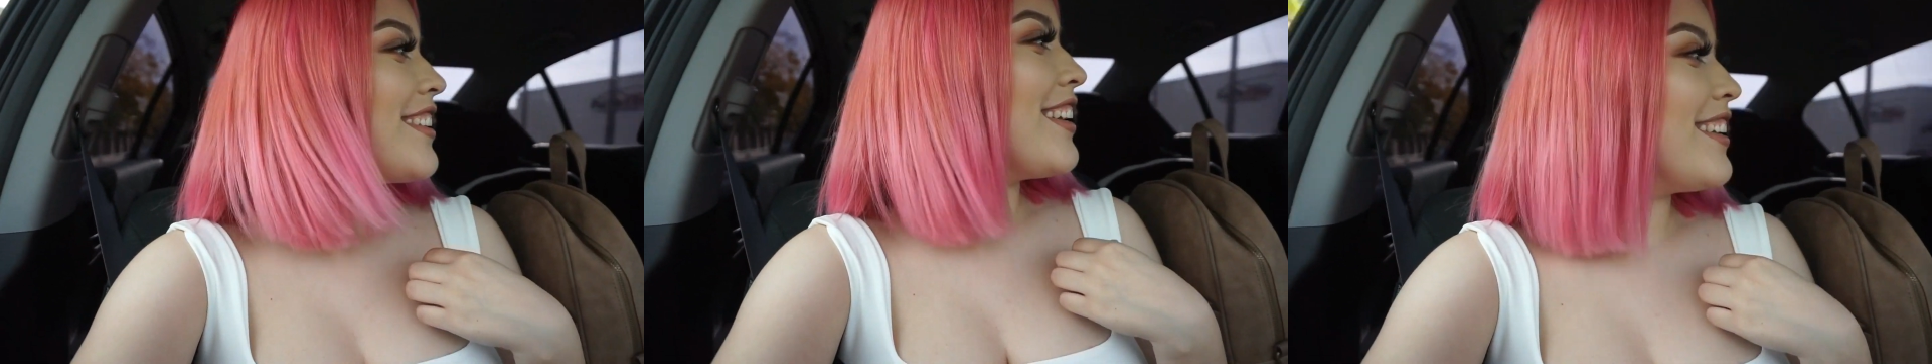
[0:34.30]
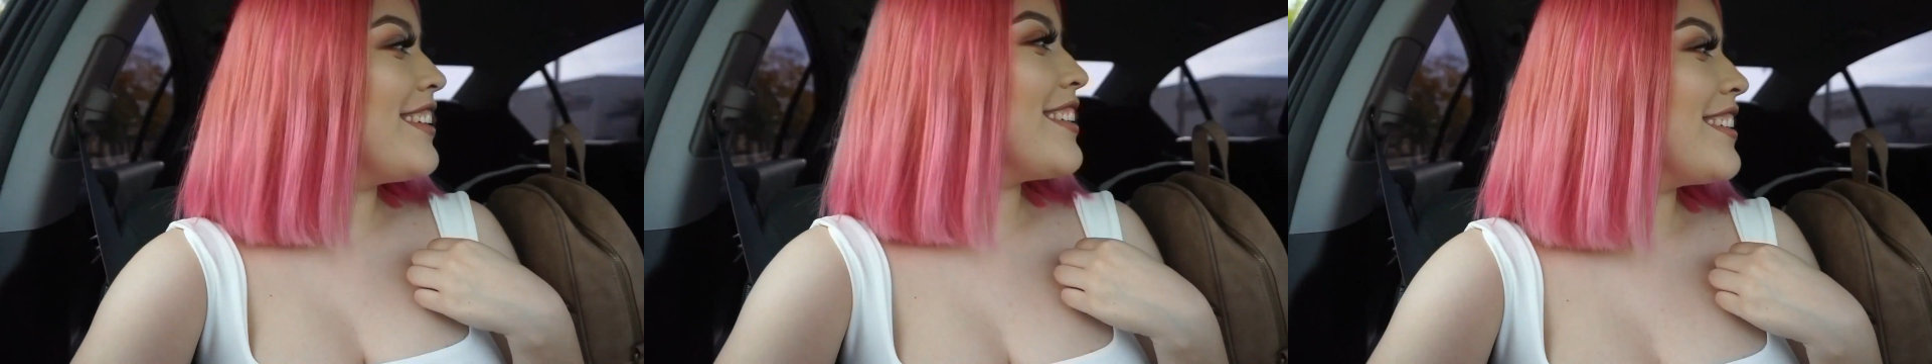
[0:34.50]

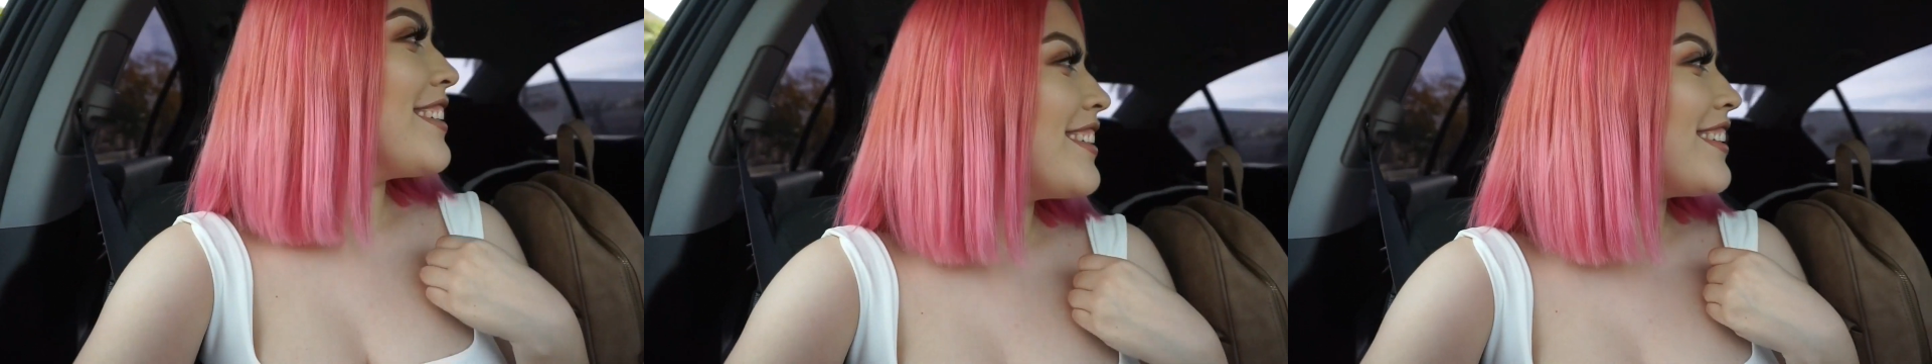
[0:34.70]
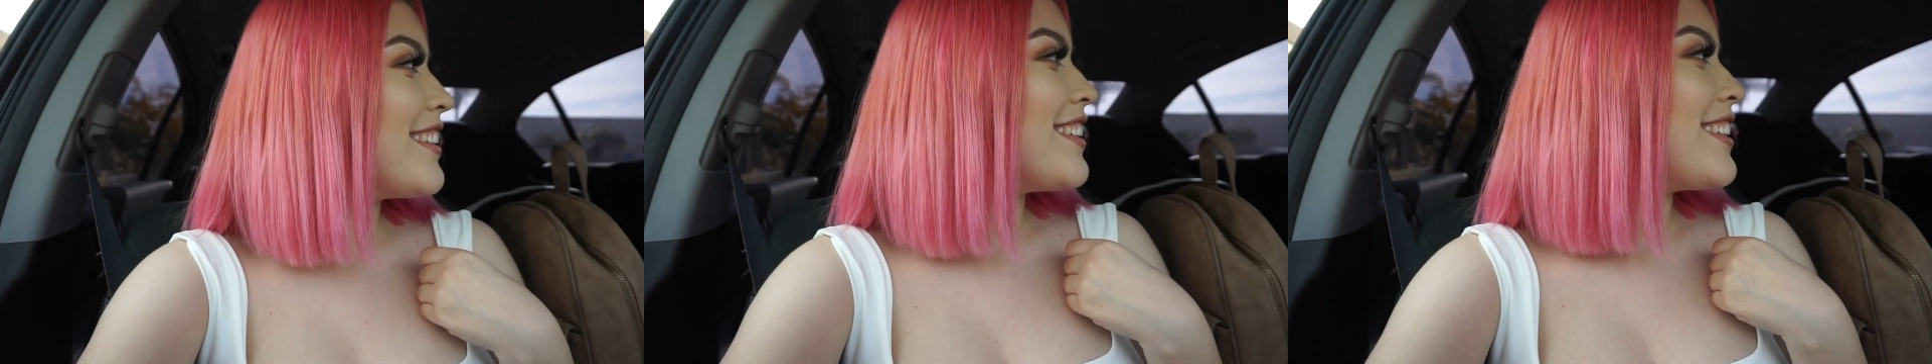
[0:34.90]
Huh?
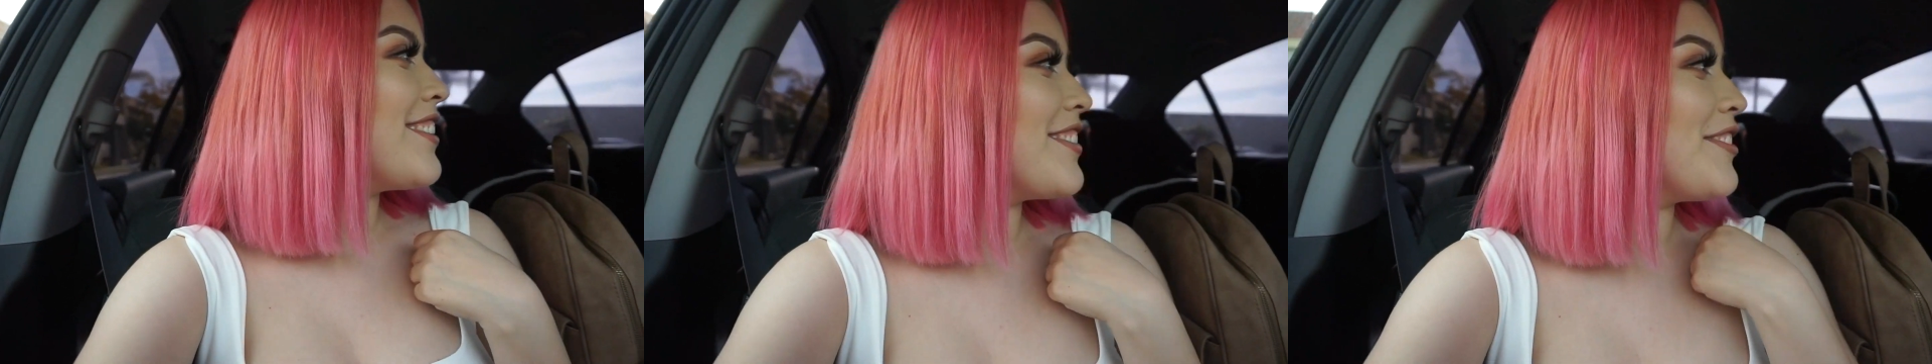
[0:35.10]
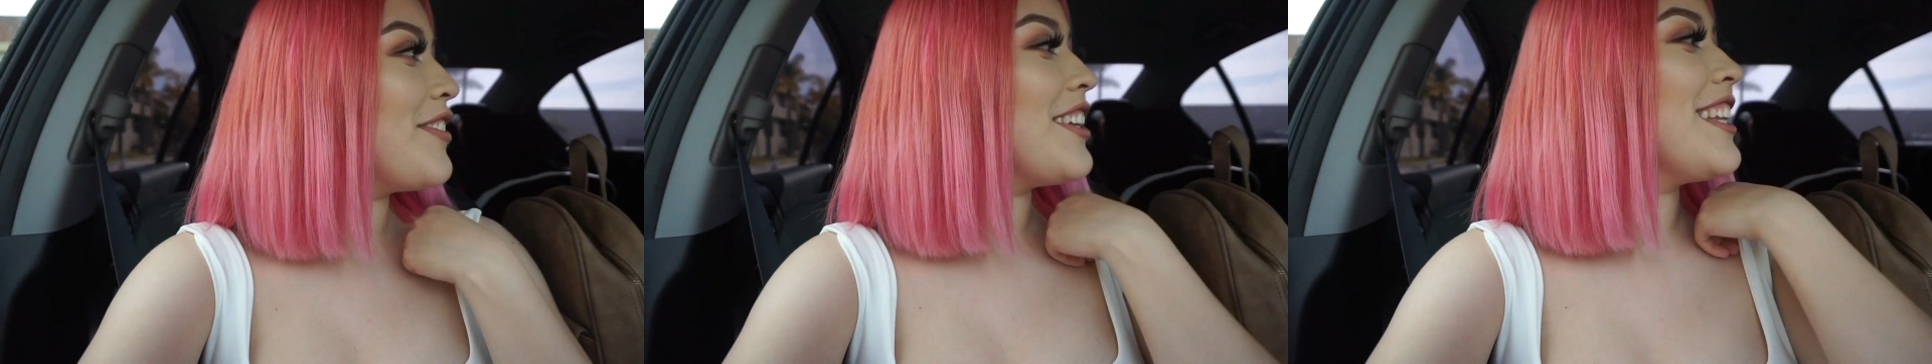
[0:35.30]
Mm-hmm.
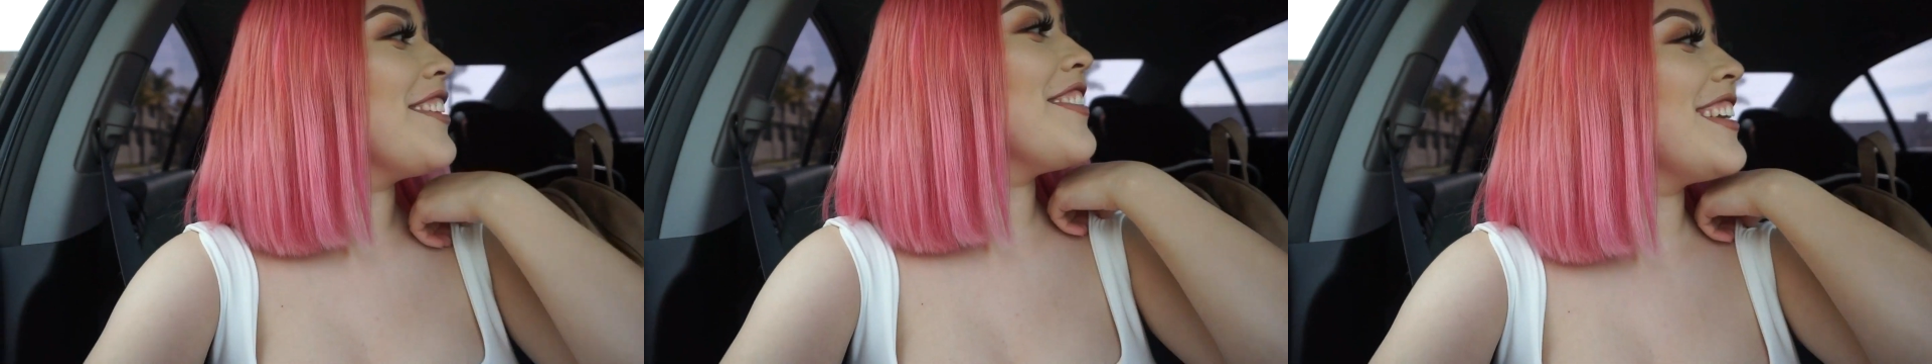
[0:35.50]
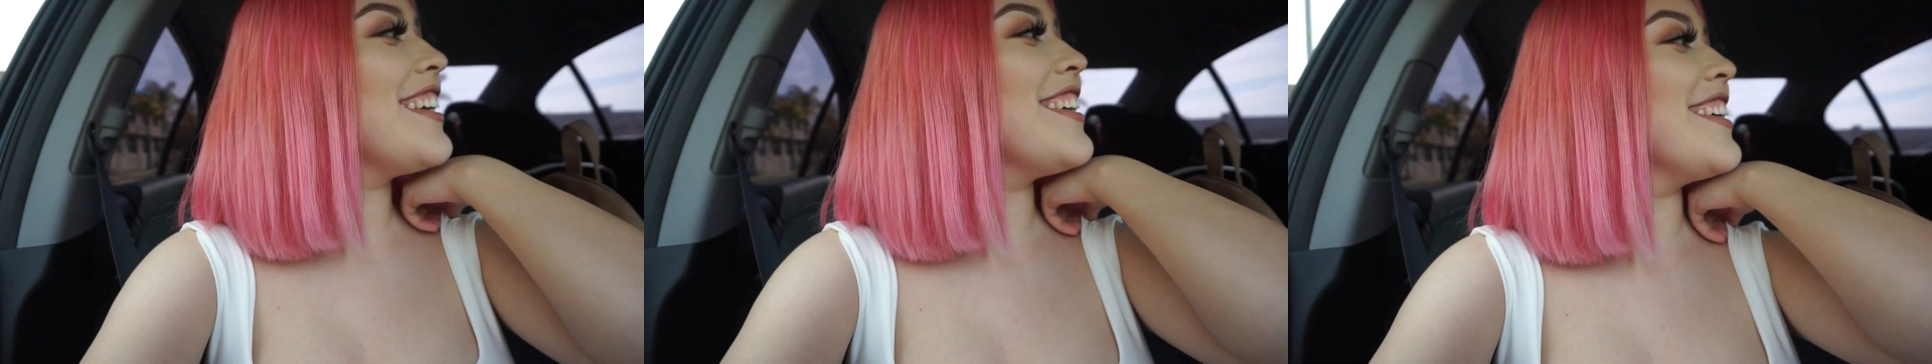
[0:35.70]
You wanna be in
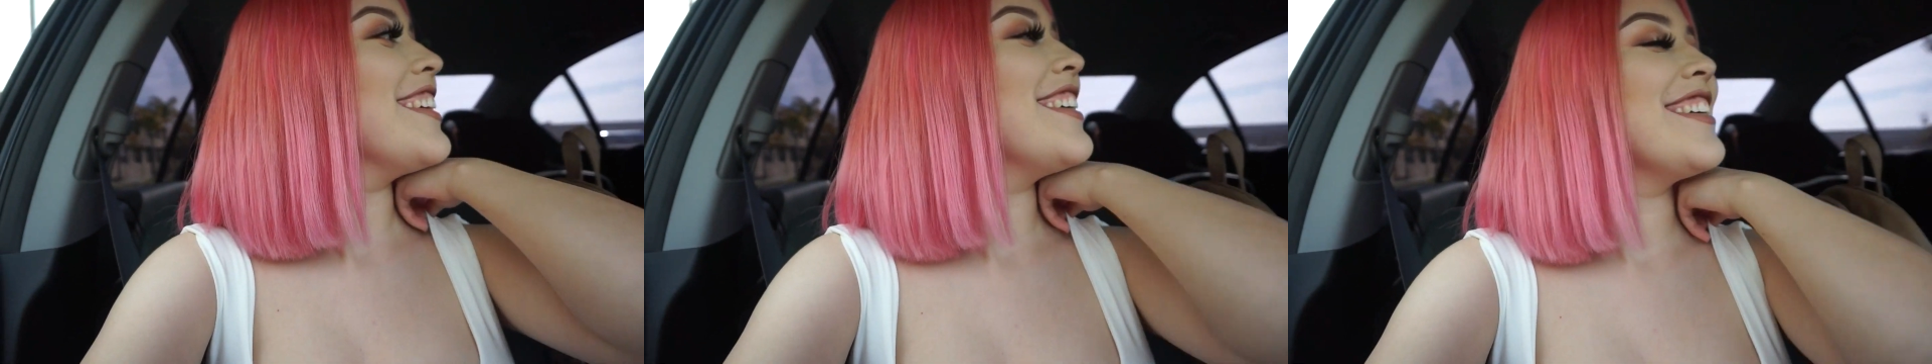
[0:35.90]
the video?